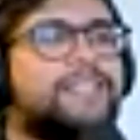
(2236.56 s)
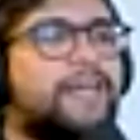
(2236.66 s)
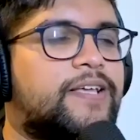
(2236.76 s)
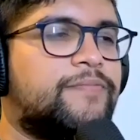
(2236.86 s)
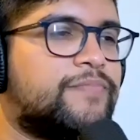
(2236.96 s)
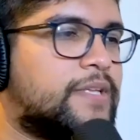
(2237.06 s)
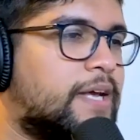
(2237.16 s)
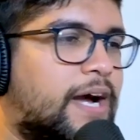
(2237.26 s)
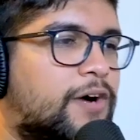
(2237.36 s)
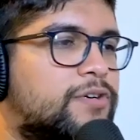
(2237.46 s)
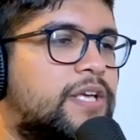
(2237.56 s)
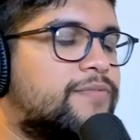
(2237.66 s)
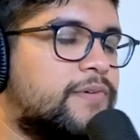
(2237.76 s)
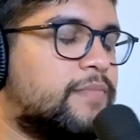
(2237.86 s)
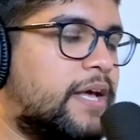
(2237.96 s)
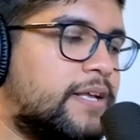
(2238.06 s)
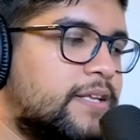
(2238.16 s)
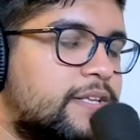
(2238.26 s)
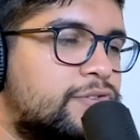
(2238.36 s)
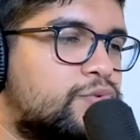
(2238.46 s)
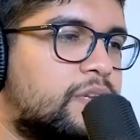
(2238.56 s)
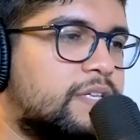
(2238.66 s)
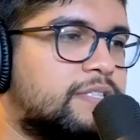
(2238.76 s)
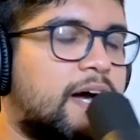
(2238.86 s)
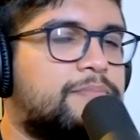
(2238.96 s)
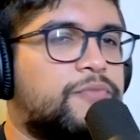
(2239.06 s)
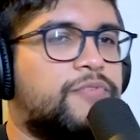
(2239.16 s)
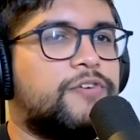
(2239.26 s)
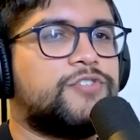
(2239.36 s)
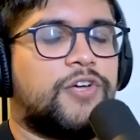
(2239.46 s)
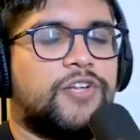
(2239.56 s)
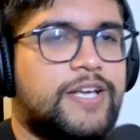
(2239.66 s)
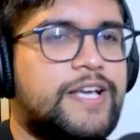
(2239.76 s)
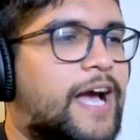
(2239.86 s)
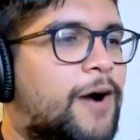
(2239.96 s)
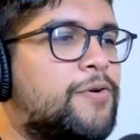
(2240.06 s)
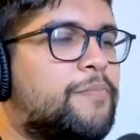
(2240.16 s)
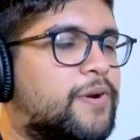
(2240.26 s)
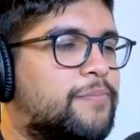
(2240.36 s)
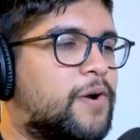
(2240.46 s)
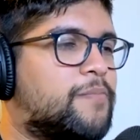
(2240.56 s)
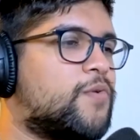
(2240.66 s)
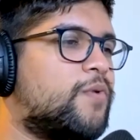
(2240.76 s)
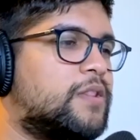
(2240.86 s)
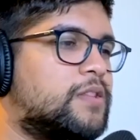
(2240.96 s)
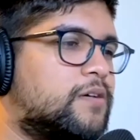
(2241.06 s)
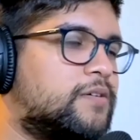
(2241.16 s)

like I would give him like he's one of the top defenders. I wouldn't put him number one though.